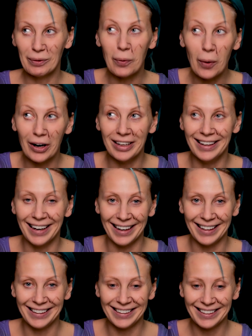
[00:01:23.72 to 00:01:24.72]
one
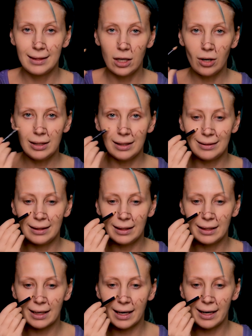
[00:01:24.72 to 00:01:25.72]
eye. The only
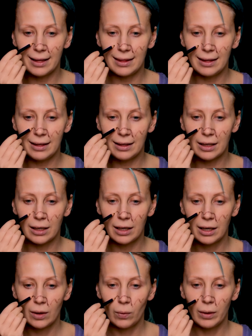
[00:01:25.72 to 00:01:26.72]
thing I think
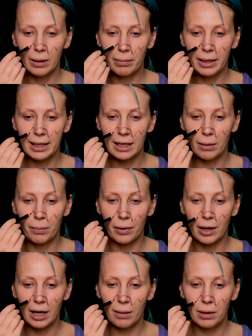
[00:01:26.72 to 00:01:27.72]
will make a
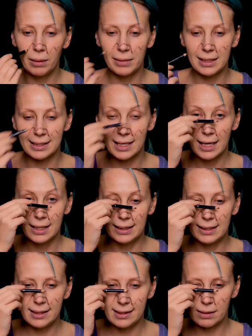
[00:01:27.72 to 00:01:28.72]
problem is
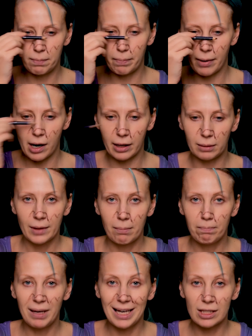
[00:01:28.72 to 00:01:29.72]
this part,
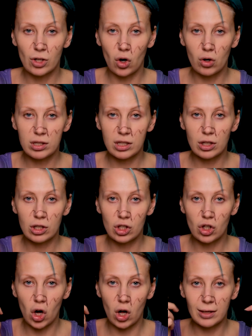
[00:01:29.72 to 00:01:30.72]
because Oscar's
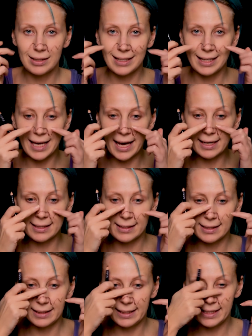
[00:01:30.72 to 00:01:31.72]
dolls
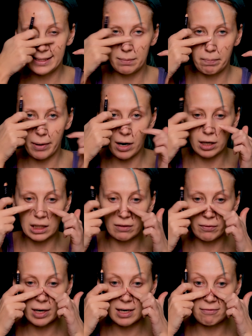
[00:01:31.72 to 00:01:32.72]
has this part
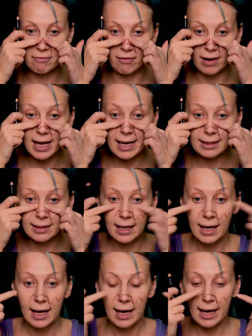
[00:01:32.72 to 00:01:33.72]
very flat
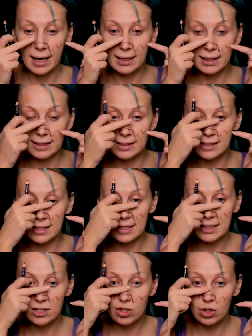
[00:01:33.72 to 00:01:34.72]
and it's
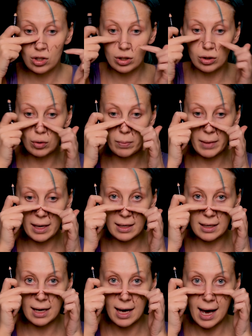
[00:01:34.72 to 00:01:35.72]
easier to
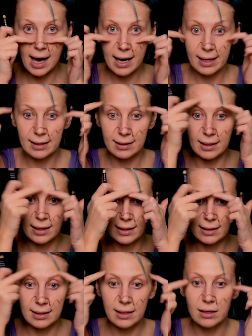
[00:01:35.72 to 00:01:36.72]
make eye
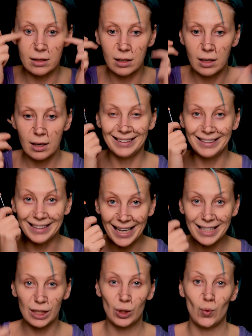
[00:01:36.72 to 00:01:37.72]
here.
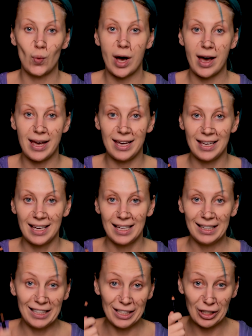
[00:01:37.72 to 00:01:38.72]
That's why
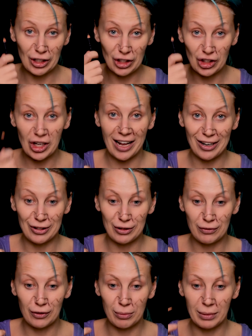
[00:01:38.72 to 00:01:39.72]
this is challenge
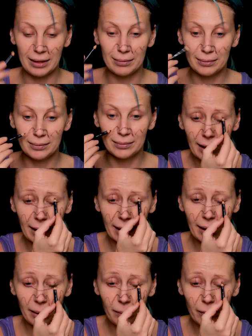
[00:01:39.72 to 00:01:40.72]
for me.
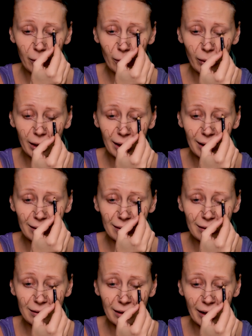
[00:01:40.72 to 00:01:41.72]
I'm doing a
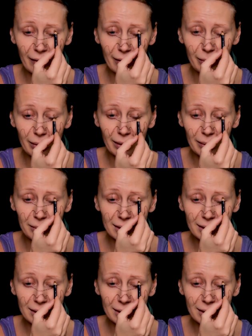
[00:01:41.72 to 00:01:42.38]
terrible